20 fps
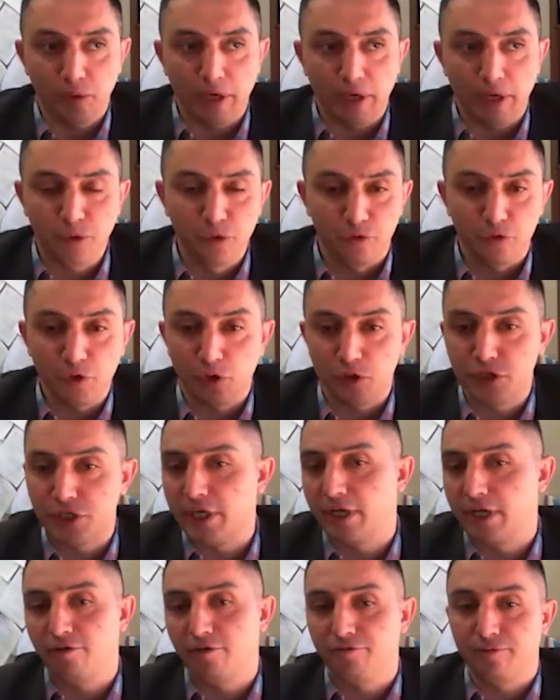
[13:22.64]
improve
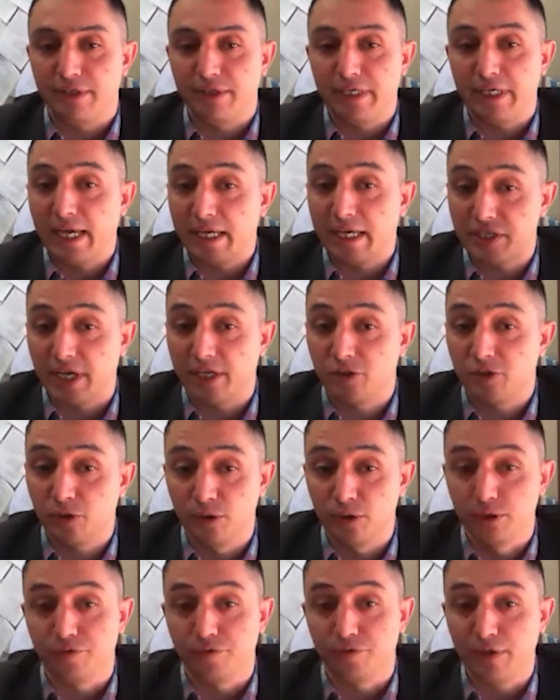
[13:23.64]
yourself, be, as I
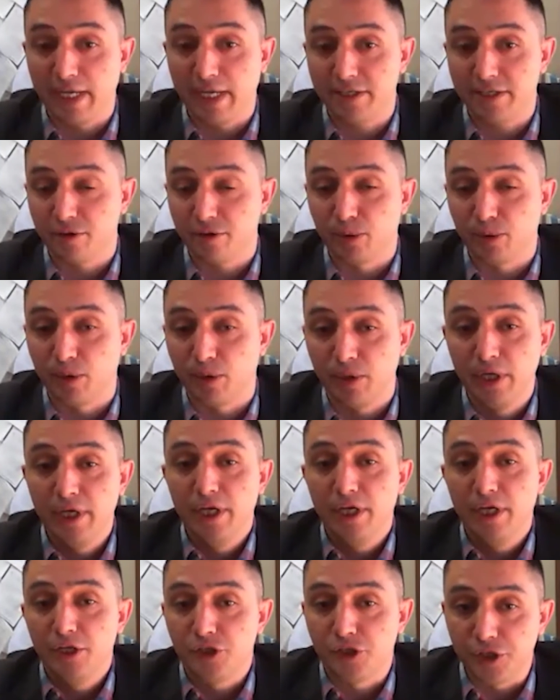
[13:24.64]
told you, flexible
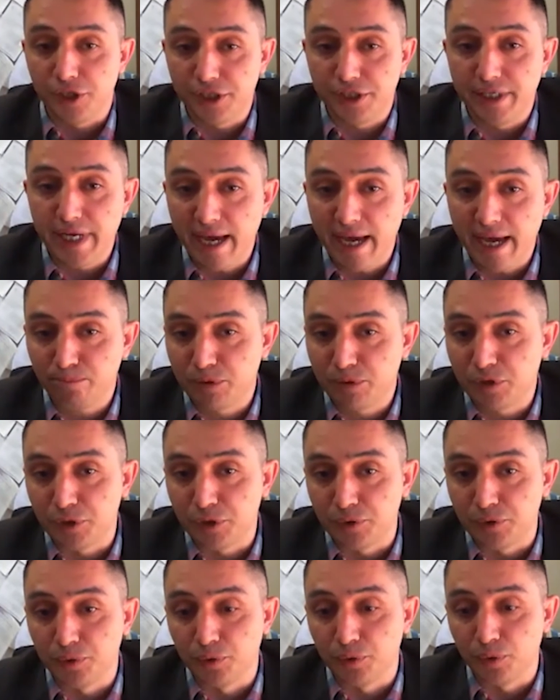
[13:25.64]
to adapt
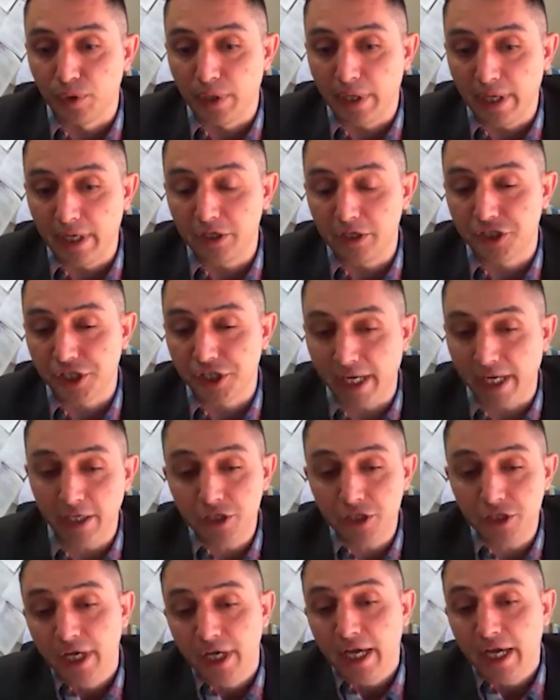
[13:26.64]
to change.
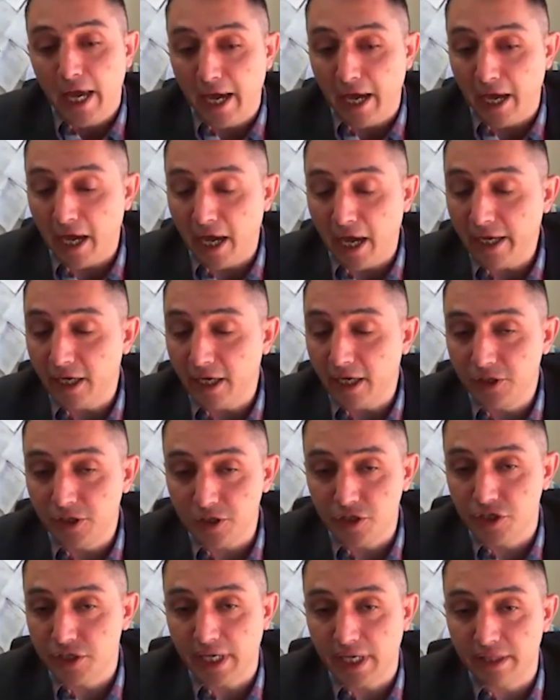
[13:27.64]
I
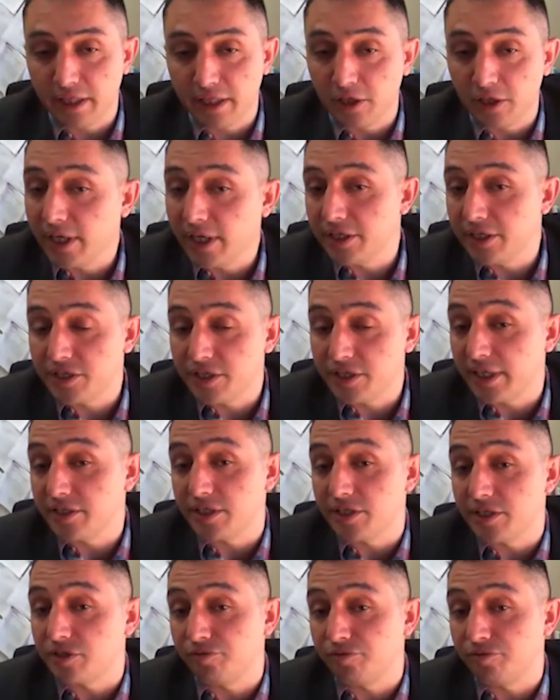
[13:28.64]
understand the United
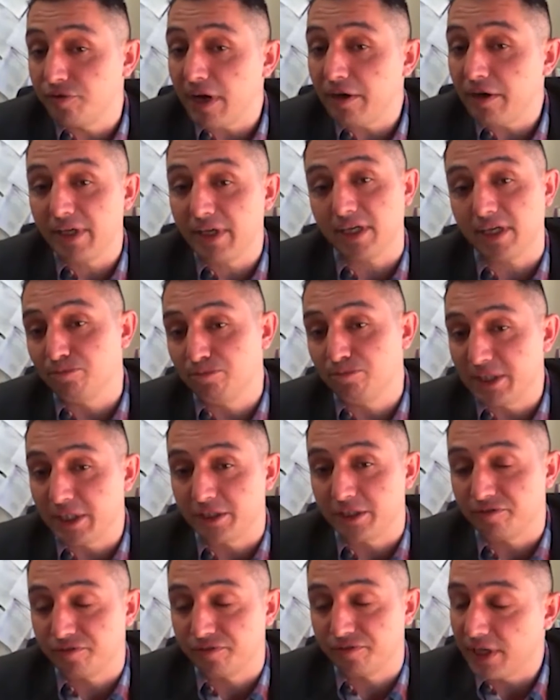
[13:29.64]
States is a very
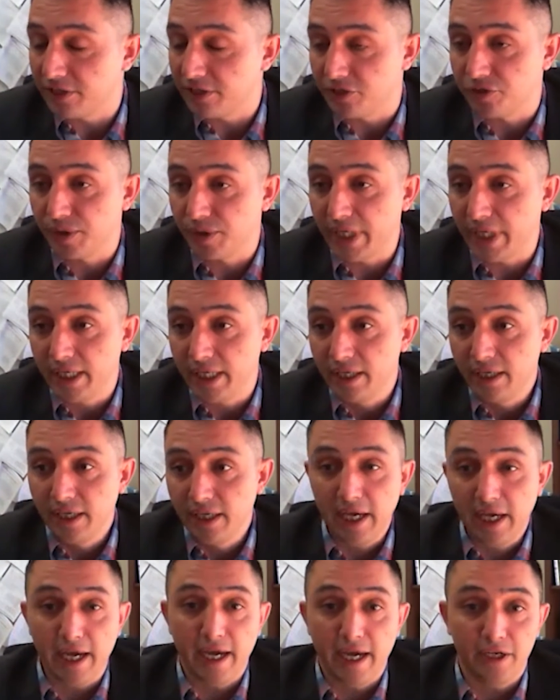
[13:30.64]
competitive country,
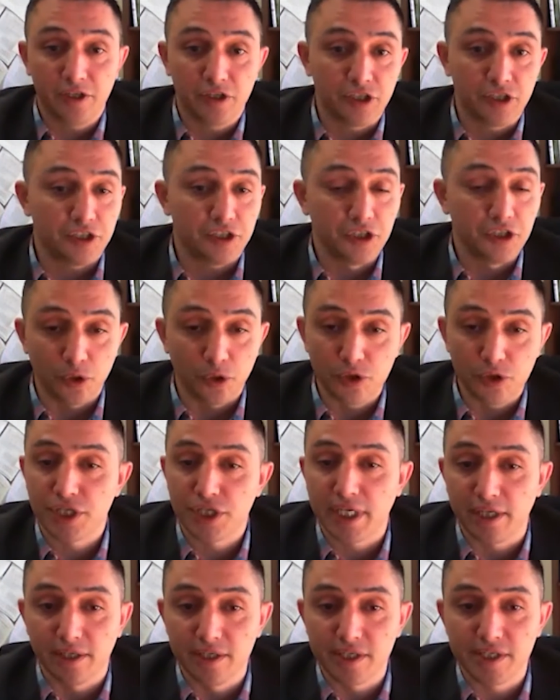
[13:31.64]
and your
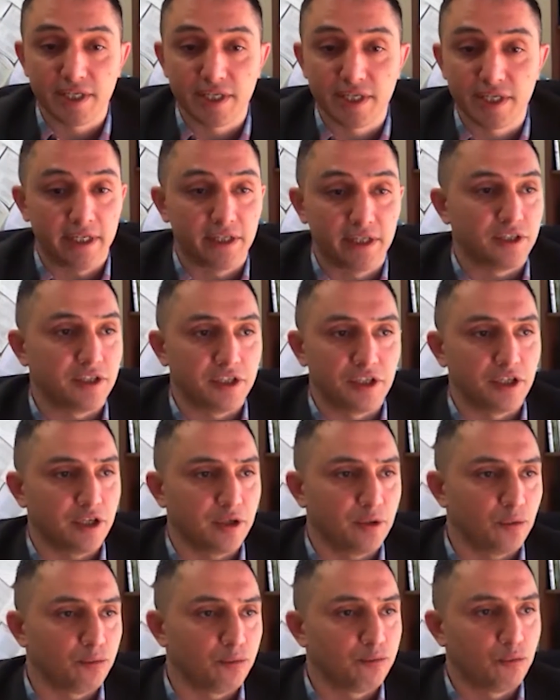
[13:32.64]
skills and
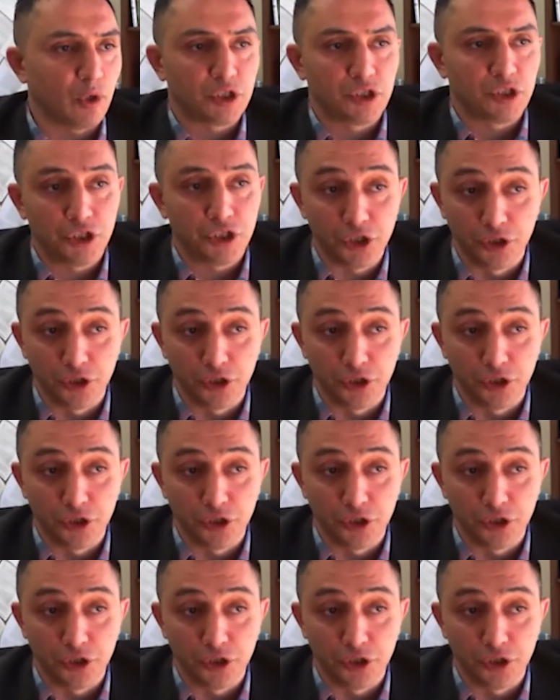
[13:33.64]
what